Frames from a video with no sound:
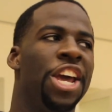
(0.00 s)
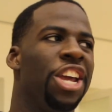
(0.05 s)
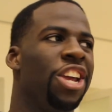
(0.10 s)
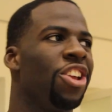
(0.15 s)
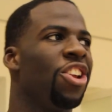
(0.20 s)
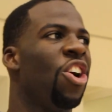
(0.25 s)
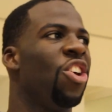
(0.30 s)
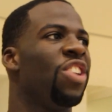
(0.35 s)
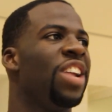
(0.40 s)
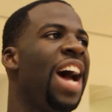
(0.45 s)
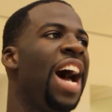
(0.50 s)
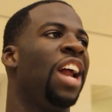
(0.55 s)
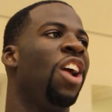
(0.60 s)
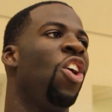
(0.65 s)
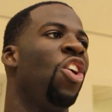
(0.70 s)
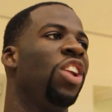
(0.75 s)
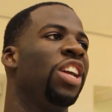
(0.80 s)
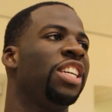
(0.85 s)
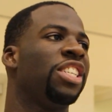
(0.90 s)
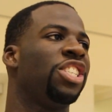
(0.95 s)
you know, not
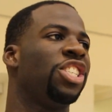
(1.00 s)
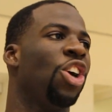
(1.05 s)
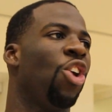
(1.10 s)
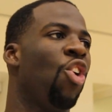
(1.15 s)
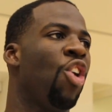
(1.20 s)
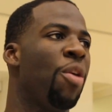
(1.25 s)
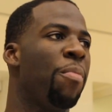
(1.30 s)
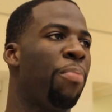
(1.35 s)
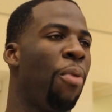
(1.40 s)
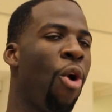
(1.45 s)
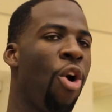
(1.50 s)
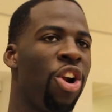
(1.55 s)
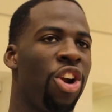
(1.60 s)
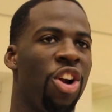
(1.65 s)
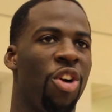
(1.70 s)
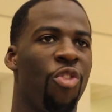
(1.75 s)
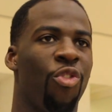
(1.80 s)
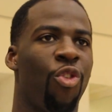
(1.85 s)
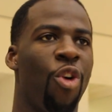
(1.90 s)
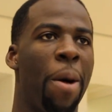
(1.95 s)
only so
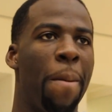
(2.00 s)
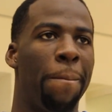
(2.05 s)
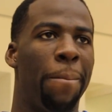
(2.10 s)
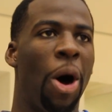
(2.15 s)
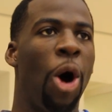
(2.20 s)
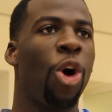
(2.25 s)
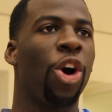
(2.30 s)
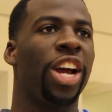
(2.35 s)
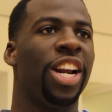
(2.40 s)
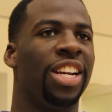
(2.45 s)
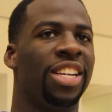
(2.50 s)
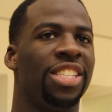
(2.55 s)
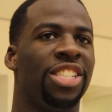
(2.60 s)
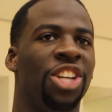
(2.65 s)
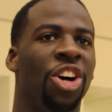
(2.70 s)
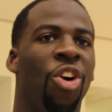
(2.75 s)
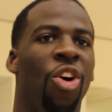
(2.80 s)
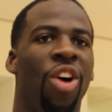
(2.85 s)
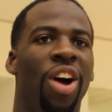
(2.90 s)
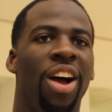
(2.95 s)
important of what Bogut is
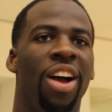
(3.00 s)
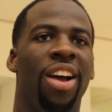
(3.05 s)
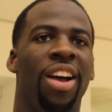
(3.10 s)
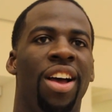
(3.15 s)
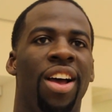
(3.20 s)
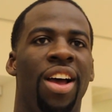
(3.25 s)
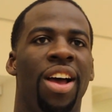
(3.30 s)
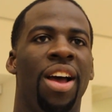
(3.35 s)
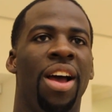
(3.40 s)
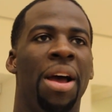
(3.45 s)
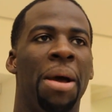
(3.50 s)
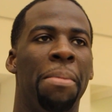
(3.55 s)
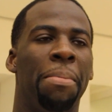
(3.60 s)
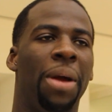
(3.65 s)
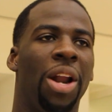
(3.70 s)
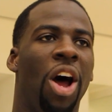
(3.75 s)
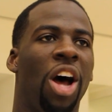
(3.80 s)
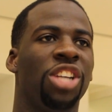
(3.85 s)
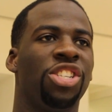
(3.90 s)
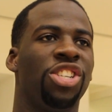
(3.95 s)
doing,
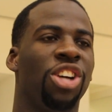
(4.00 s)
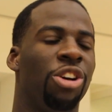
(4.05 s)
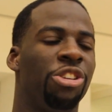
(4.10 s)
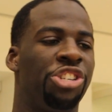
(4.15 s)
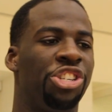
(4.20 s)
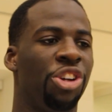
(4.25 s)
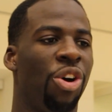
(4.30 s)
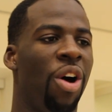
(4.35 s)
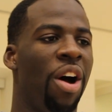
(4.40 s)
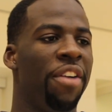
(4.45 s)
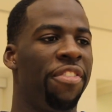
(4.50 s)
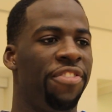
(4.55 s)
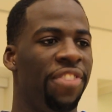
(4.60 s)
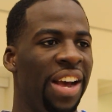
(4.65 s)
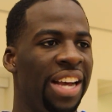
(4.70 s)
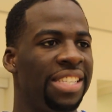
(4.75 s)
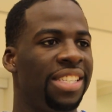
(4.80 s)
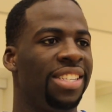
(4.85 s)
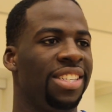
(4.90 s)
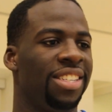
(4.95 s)
but also showing
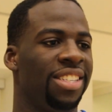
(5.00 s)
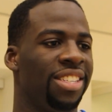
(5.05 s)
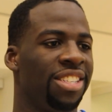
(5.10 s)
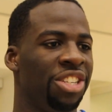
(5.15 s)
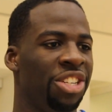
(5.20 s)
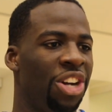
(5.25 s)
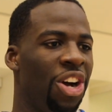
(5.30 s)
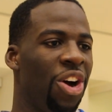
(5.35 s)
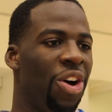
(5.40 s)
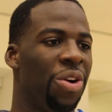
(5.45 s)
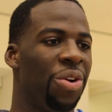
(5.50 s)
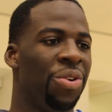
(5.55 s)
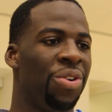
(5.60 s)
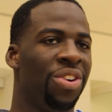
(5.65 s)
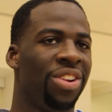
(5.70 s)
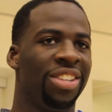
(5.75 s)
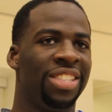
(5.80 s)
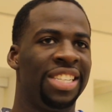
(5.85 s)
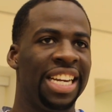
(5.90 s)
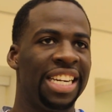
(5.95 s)
Festus. You know,
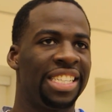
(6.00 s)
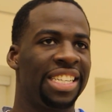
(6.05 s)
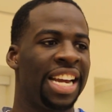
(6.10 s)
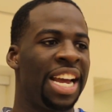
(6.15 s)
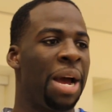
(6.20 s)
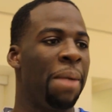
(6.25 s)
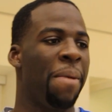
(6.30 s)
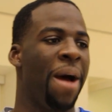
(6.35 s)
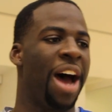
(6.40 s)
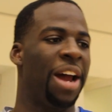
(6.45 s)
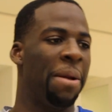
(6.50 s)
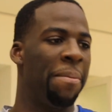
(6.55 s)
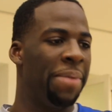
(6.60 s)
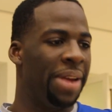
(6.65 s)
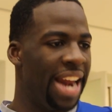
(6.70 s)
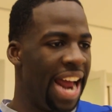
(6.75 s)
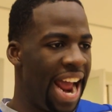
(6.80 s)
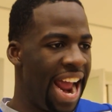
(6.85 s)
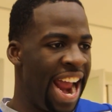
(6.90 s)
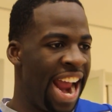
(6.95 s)
teaching him how to
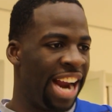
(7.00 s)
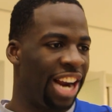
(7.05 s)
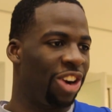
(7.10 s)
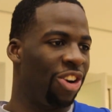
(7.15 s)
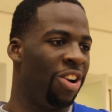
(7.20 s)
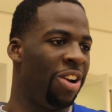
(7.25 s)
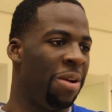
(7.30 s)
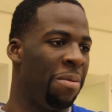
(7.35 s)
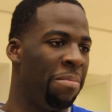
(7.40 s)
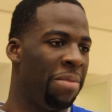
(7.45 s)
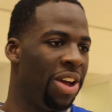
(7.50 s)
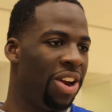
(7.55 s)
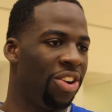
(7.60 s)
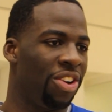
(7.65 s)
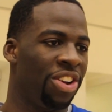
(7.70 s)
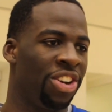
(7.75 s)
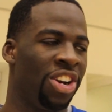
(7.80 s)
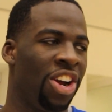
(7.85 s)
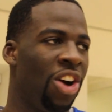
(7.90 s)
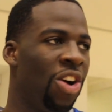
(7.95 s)
be that anchor in the
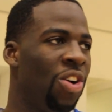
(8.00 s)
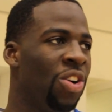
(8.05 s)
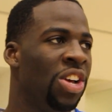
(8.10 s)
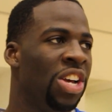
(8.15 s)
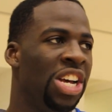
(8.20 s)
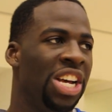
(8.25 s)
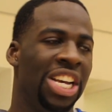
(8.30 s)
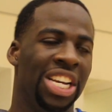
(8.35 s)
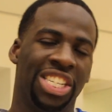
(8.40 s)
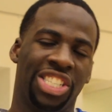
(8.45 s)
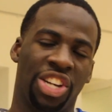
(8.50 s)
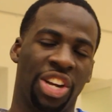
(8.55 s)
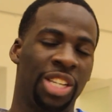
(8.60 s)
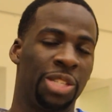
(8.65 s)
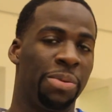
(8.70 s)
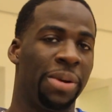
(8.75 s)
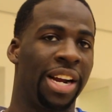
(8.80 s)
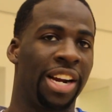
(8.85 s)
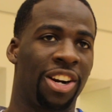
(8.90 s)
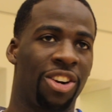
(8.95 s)
middle. You know, so
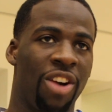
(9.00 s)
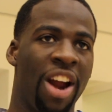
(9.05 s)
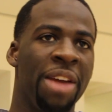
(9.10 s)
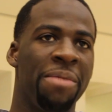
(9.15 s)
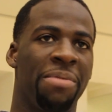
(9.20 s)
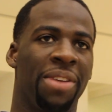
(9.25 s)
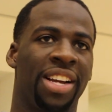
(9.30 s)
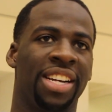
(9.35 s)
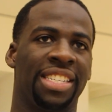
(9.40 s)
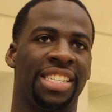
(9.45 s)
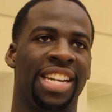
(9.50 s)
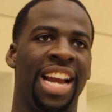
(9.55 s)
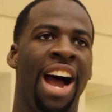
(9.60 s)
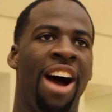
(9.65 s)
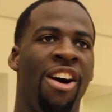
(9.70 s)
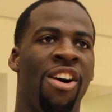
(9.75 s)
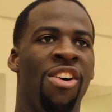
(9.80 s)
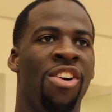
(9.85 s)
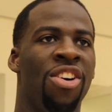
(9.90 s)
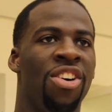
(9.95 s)
it's been great because
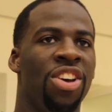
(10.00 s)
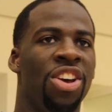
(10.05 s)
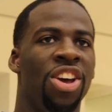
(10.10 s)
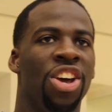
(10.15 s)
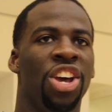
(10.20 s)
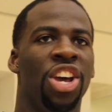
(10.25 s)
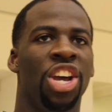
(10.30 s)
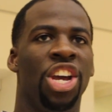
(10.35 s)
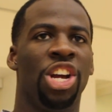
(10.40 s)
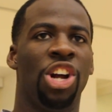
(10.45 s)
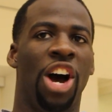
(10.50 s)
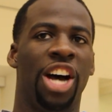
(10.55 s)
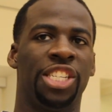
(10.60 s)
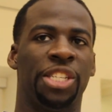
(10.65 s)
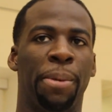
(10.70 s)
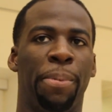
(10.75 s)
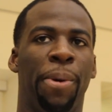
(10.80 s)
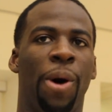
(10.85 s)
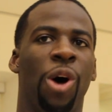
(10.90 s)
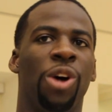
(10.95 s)
now, you know,
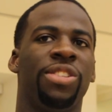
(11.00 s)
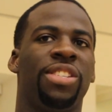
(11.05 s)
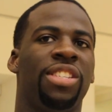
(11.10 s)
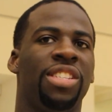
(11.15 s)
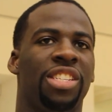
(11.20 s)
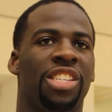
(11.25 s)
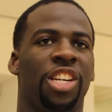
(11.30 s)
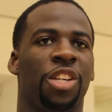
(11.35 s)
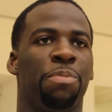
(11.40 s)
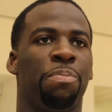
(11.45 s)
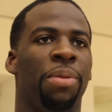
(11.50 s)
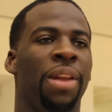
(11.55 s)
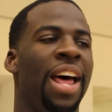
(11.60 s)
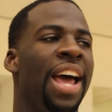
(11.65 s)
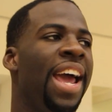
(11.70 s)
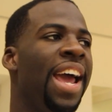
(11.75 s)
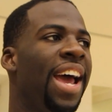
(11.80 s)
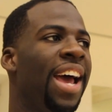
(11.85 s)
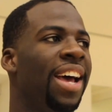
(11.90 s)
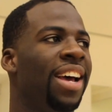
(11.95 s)
as opposed to just
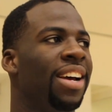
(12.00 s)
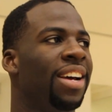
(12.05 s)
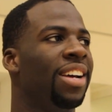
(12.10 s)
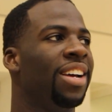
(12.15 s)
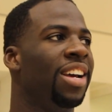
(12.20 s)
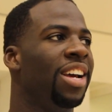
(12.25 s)
playing.